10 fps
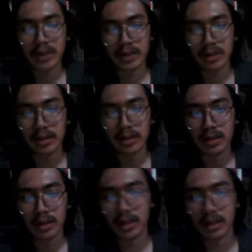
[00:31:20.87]
So
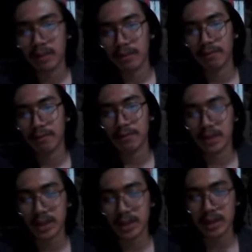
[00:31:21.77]
on our
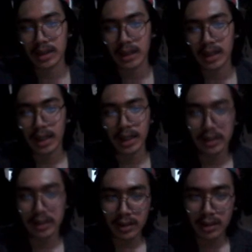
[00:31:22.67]
first high
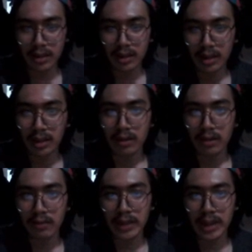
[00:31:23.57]
tick,
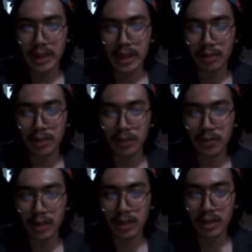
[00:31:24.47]
we output
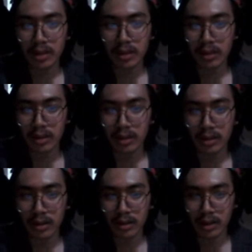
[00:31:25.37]
1.
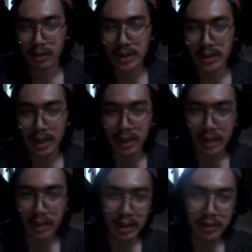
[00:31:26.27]
On our
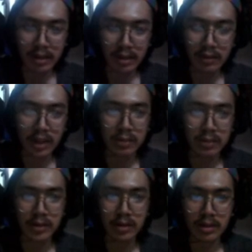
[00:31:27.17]
second high tick, we
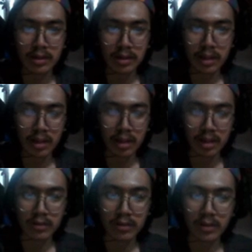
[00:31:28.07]
output
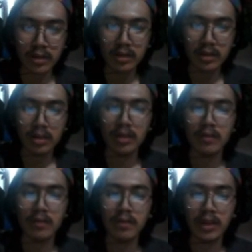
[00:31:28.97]
another 1.
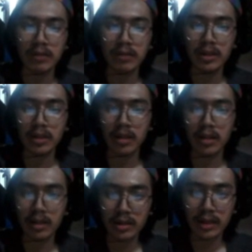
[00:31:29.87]
For our
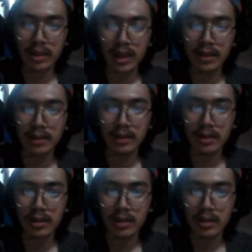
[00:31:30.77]
third high
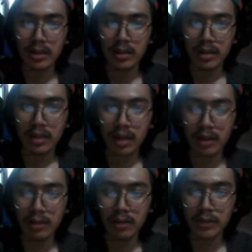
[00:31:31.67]
tick,
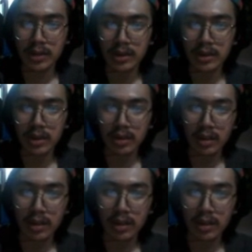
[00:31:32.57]
our output is 0.